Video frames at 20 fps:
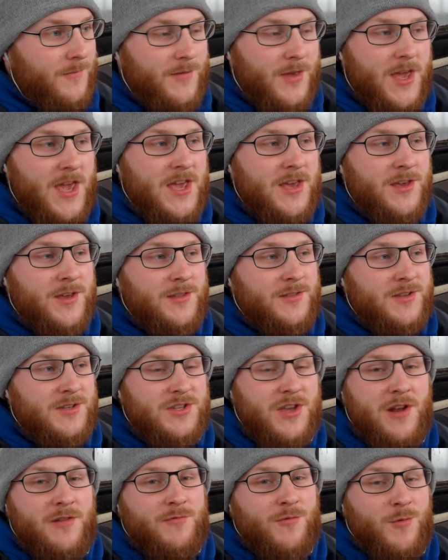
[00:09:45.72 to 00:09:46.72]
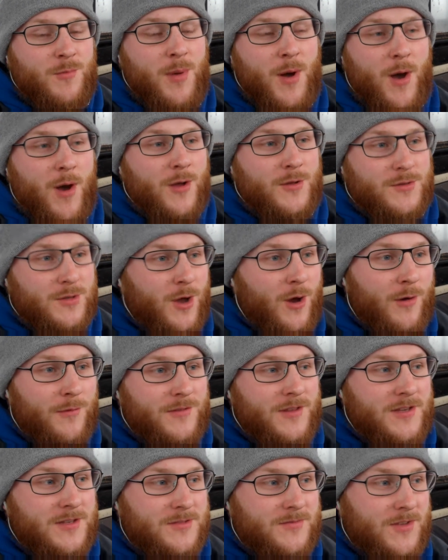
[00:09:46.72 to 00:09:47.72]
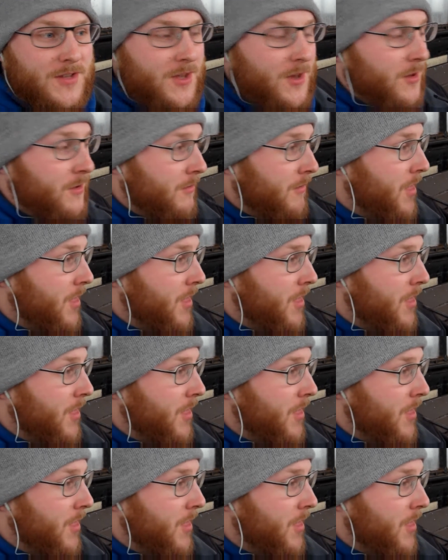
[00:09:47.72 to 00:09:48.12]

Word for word: uh, the general part of this video.